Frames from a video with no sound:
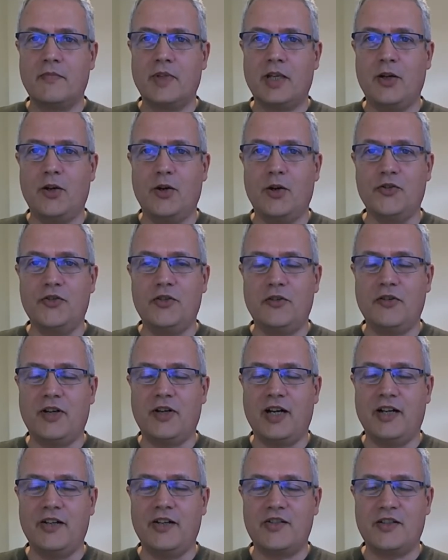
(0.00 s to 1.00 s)
Close your
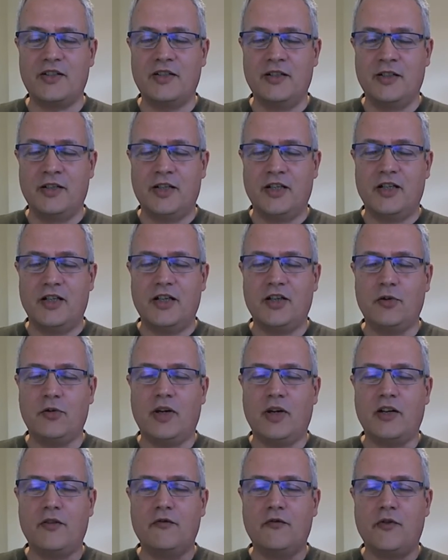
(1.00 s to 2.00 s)
eyes. You
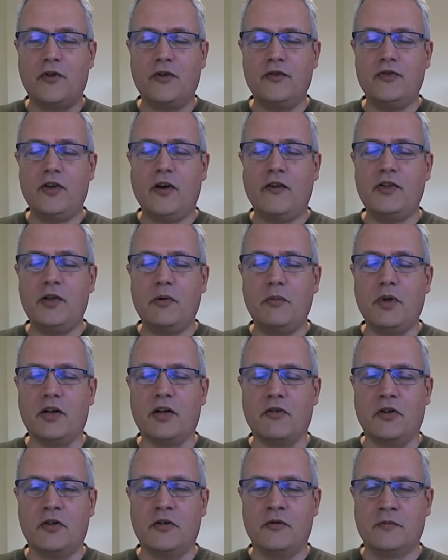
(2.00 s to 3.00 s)
are in front of the
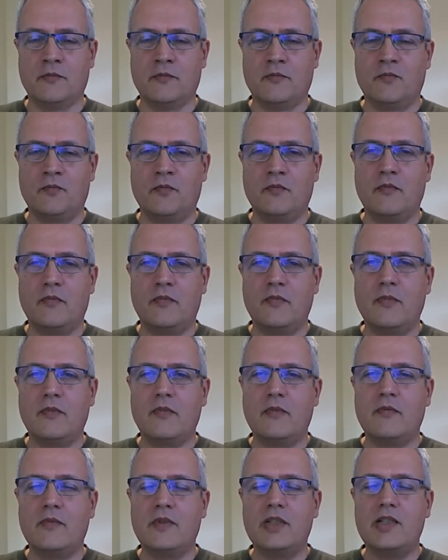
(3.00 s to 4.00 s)
mirror.
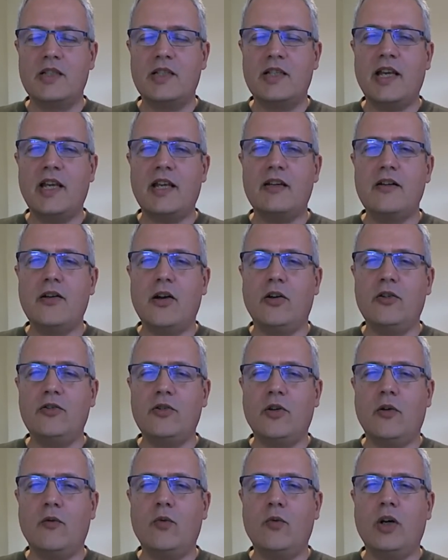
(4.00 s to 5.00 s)
Take note
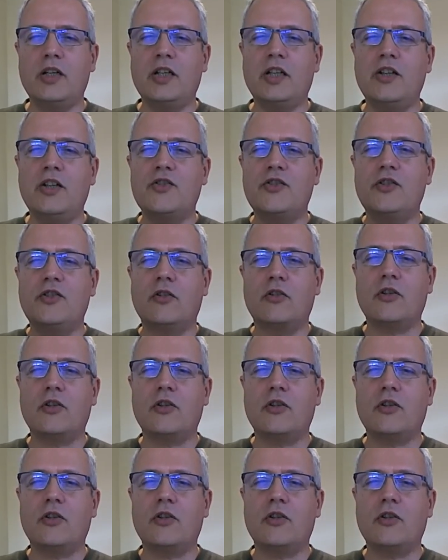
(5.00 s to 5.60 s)
of what is your